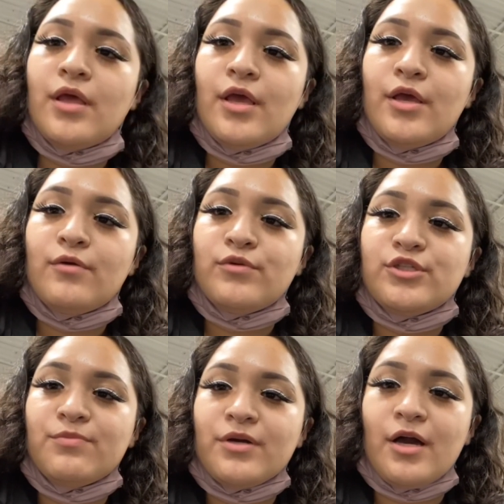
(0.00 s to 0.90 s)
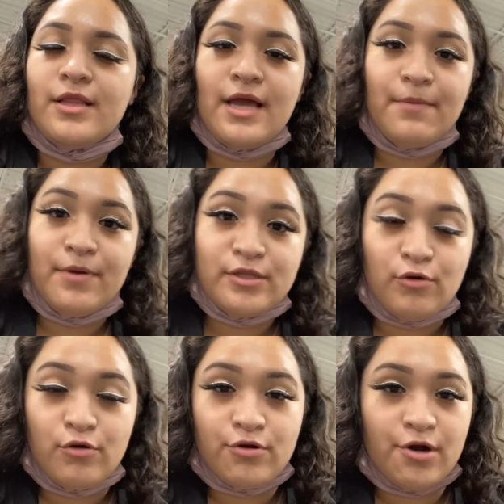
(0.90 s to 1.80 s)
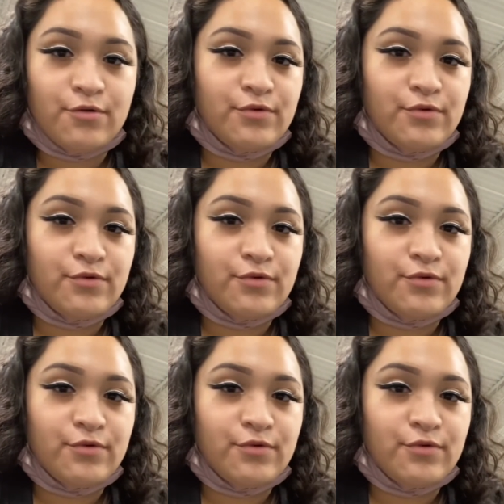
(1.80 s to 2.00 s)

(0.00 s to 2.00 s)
And which I'm gonna call it. I brought the whole cart